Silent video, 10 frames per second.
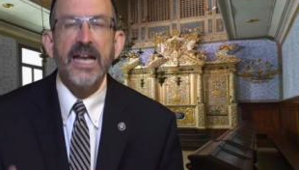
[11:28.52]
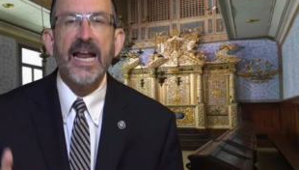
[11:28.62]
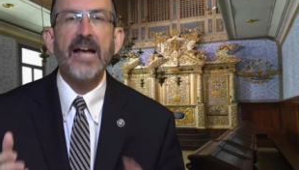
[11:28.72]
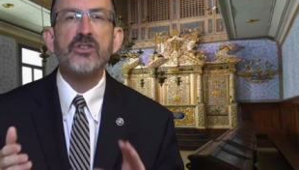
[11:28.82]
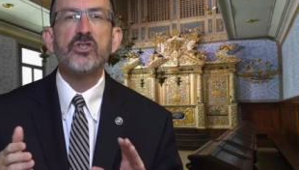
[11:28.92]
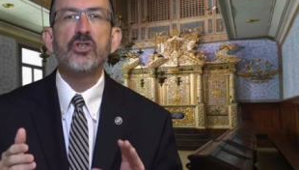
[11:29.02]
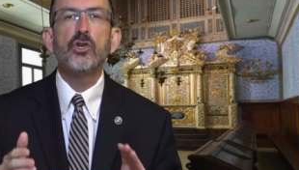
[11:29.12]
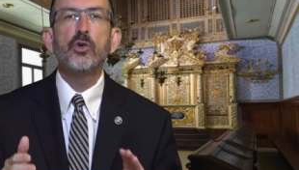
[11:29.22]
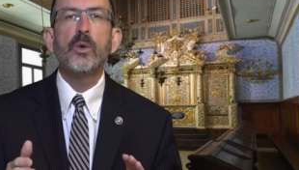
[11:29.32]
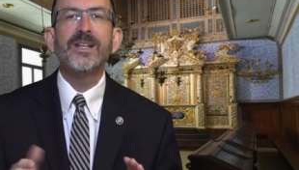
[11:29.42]
it has to
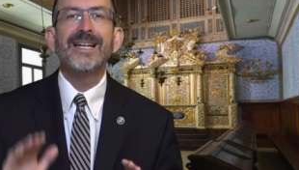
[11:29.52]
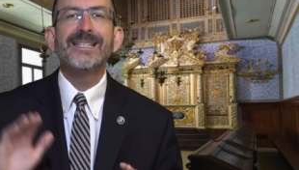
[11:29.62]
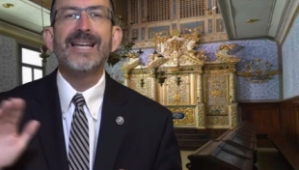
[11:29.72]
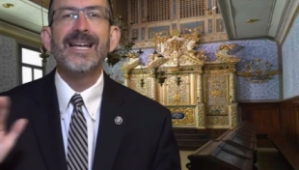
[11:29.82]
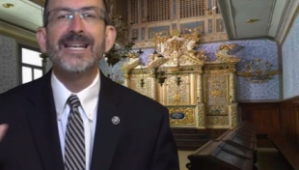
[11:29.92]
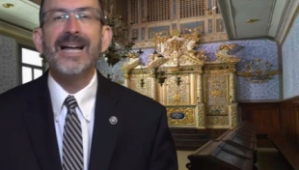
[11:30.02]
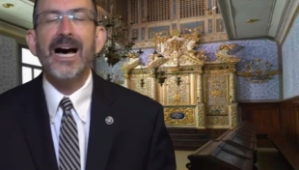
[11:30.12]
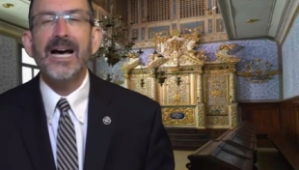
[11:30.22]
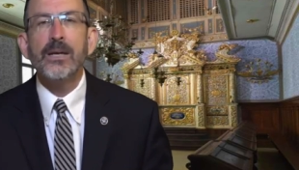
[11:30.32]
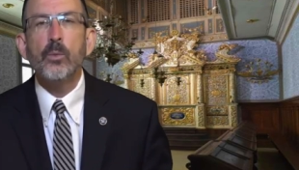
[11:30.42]
do with
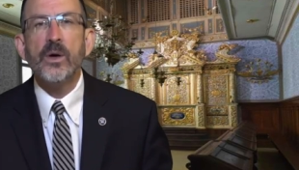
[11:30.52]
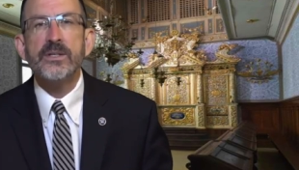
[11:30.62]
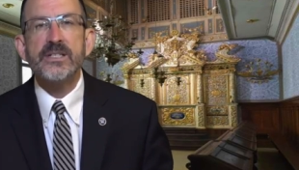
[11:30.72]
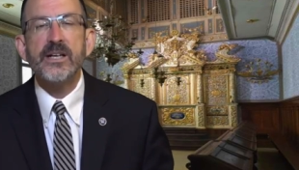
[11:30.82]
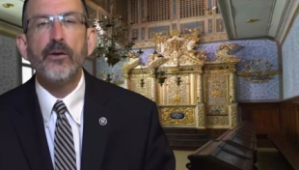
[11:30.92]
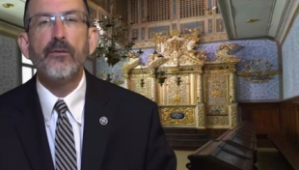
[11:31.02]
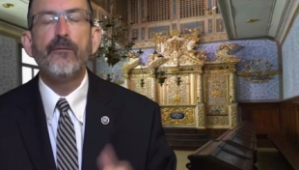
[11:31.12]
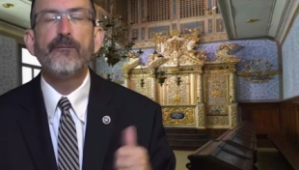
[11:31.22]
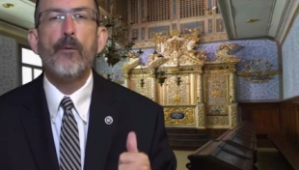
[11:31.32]
denying oneself